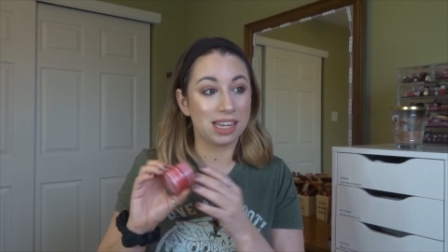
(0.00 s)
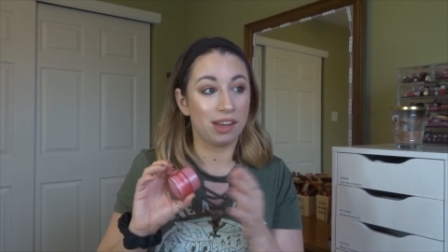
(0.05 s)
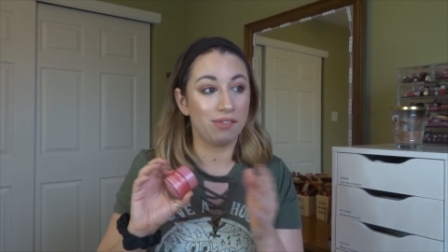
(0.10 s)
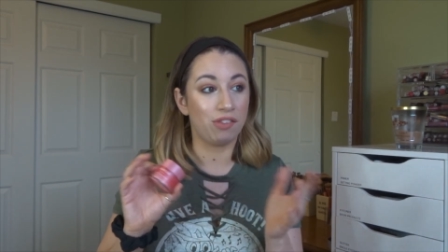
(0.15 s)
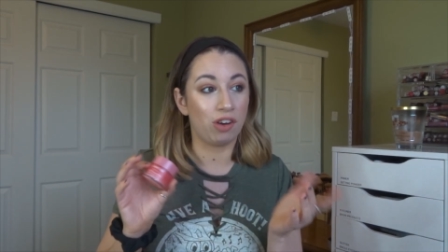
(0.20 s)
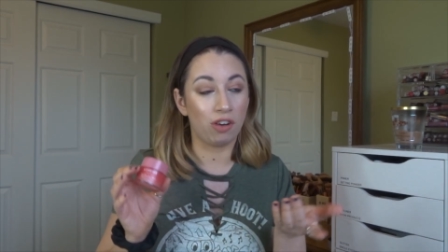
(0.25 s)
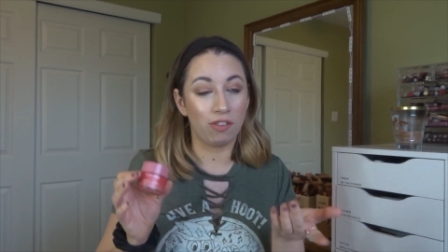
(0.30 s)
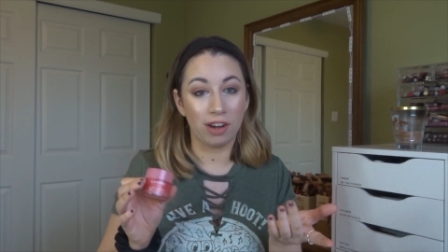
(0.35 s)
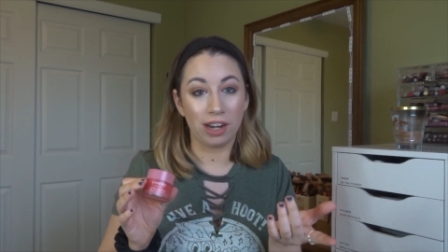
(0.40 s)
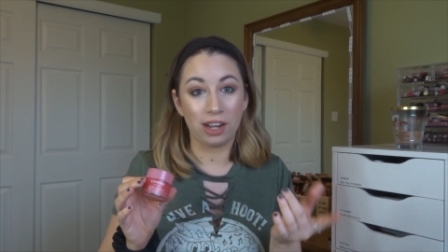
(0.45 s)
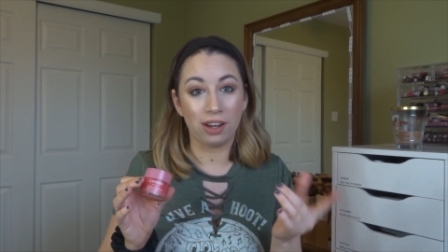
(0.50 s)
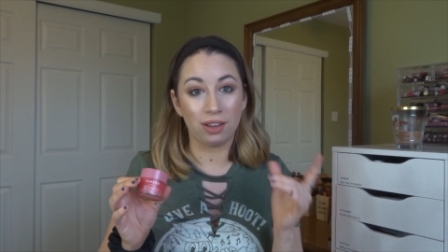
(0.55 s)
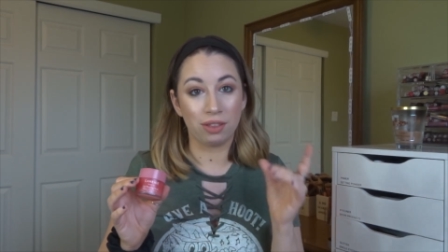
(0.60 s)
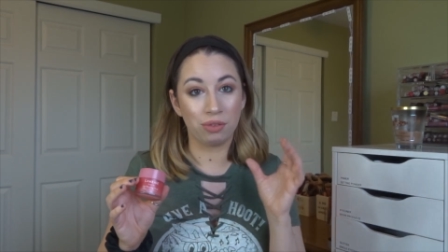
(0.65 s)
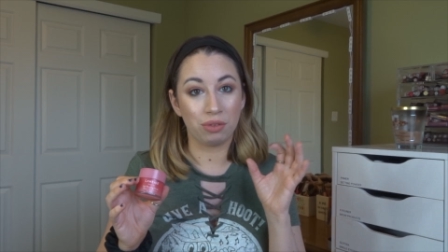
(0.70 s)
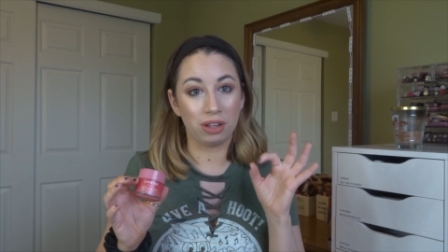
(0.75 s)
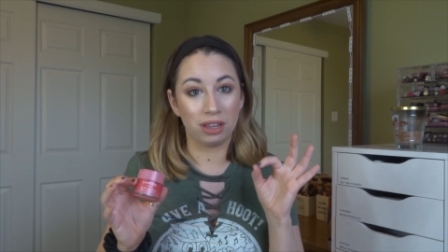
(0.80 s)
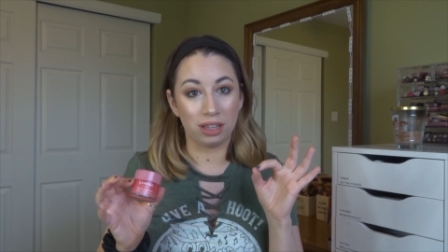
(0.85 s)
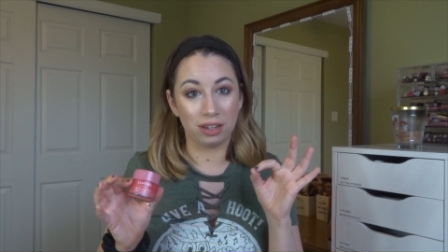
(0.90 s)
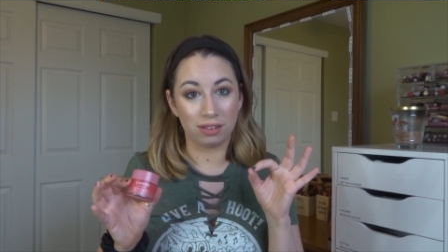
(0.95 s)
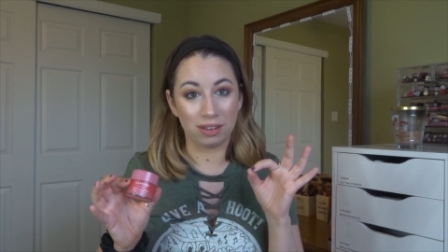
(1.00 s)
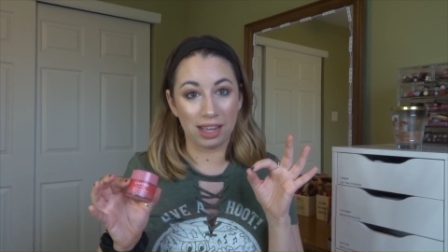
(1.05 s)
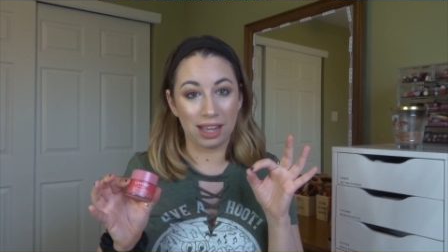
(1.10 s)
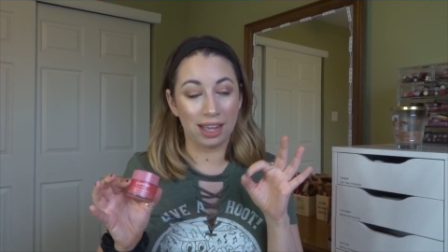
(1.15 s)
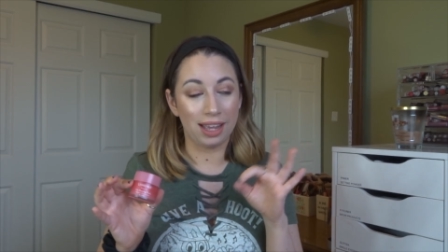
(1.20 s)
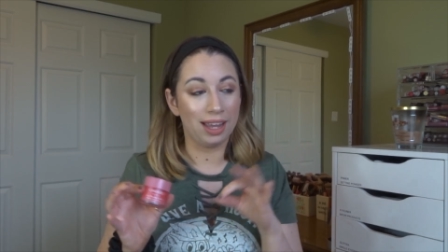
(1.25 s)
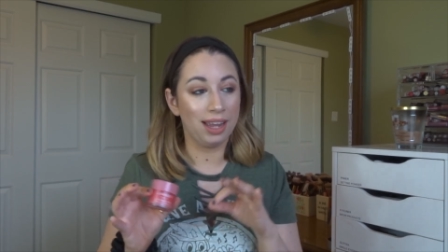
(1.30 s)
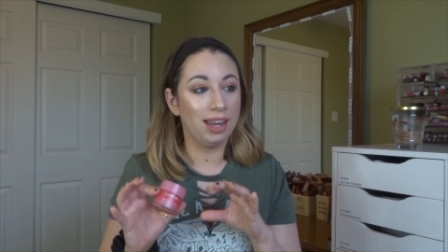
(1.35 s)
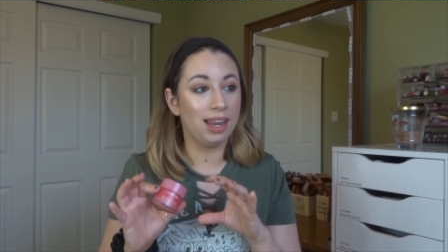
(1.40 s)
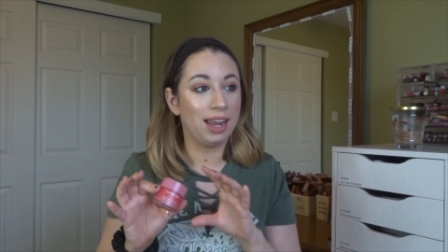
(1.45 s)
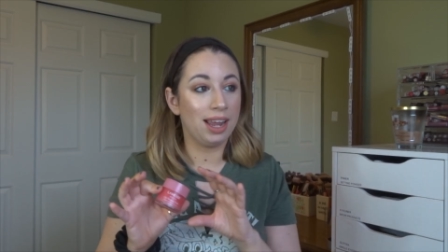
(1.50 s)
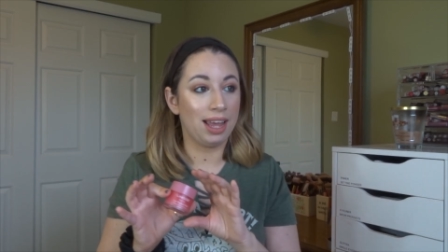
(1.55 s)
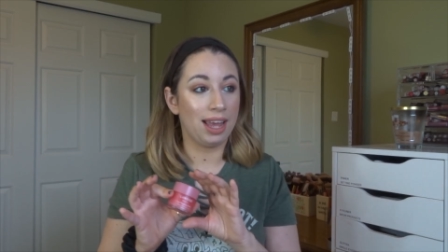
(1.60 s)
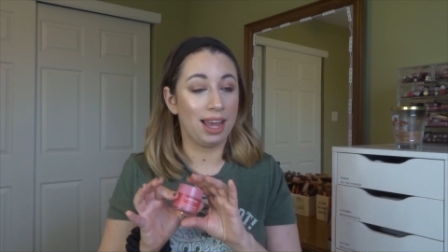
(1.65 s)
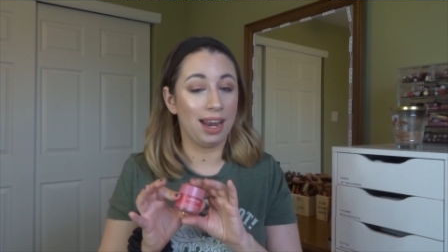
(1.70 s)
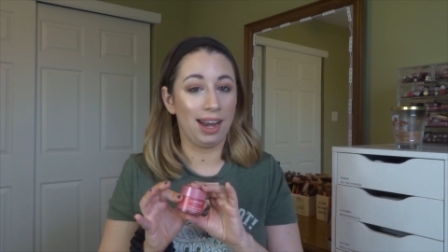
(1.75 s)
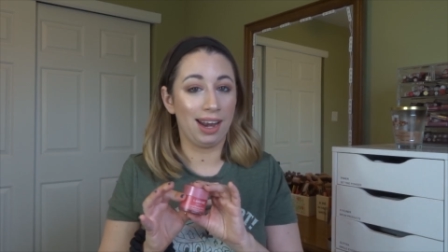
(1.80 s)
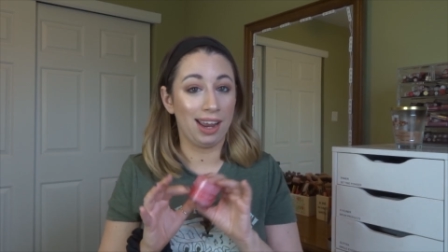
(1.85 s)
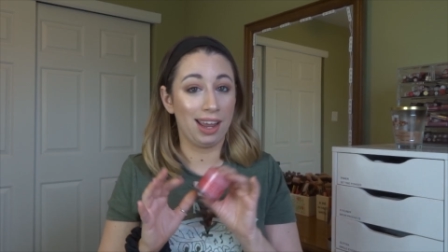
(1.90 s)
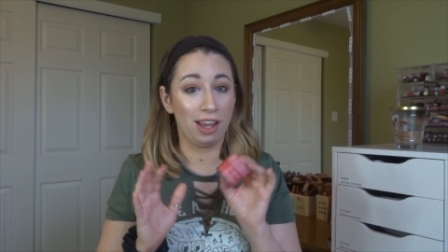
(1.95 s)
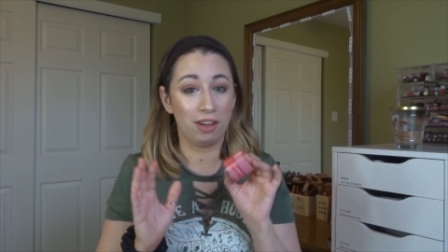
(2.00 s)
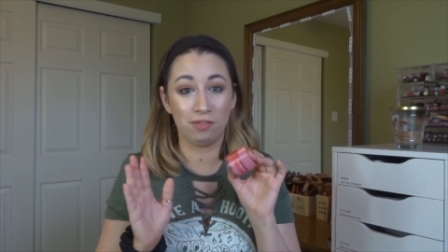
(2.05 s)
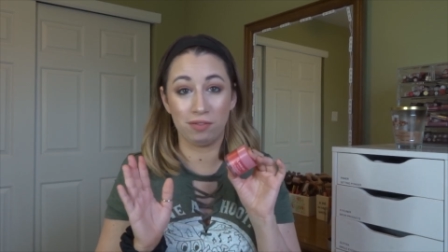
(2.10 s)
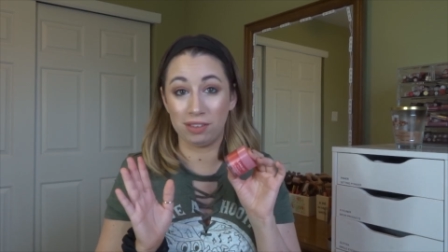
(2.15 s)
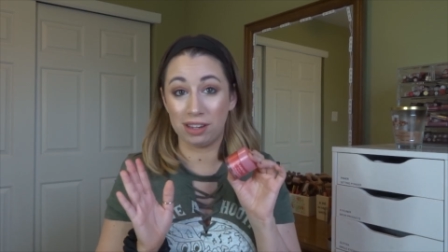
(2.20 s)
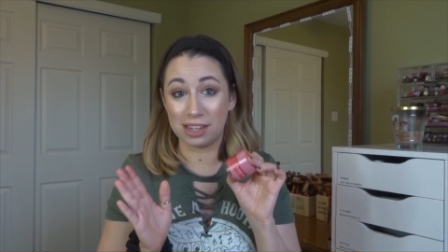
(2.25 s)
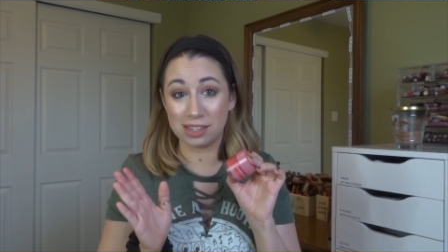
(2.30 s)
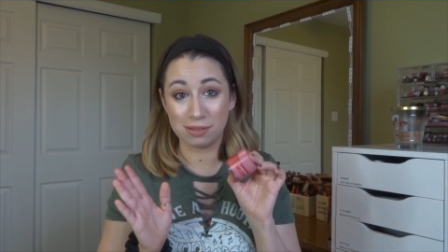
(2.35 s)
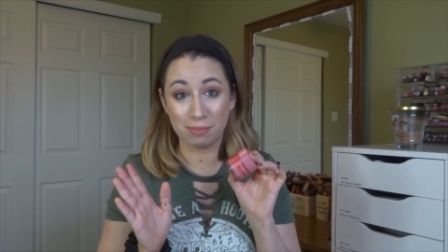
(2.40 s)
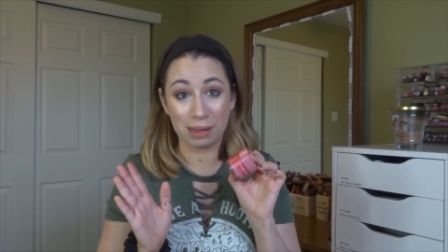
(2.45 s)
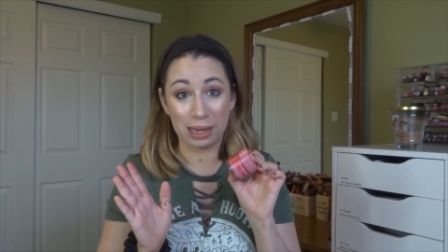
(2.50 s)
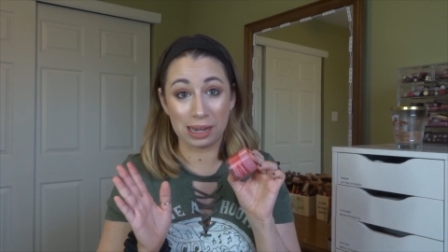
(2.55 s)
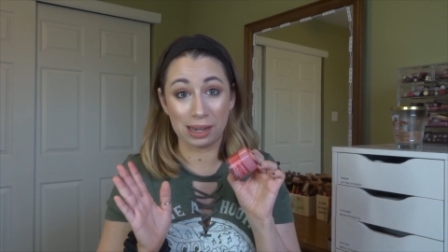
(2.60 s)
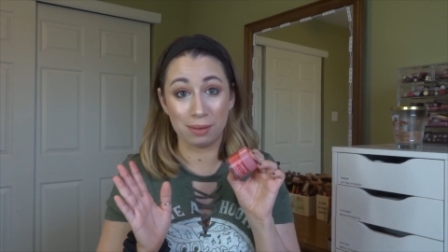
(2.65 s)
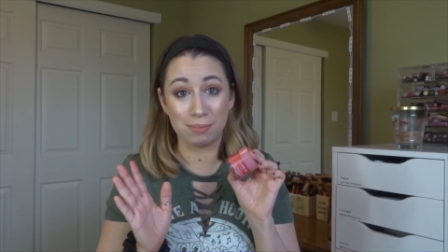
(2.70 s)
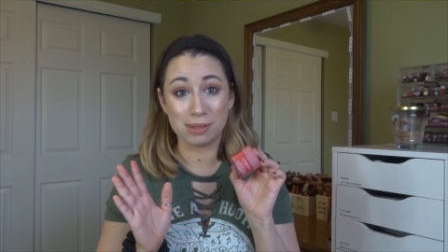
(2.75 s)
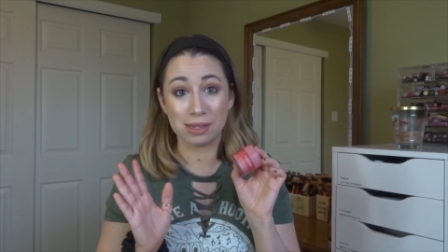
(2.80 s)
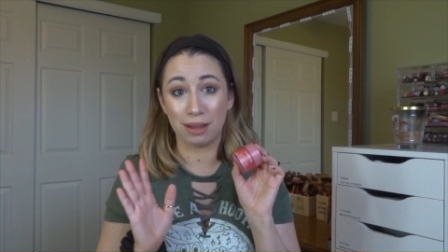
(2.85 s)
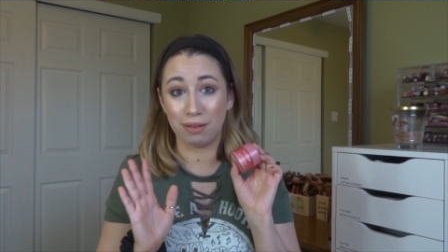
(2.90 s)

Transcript: I've already gone through a little guy and I have lots of backups